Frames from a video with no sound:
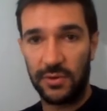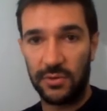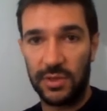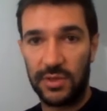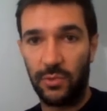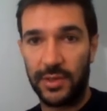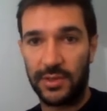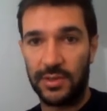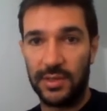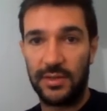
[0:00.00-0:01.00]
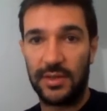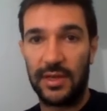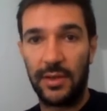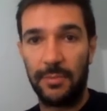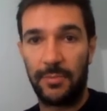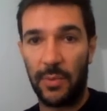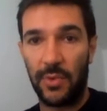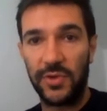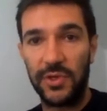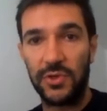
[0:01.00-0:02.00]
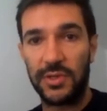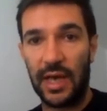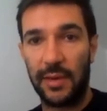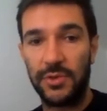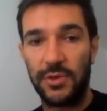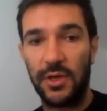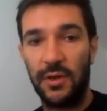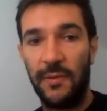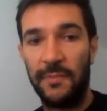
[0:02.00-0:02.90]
So this is what this primary feature is capturing.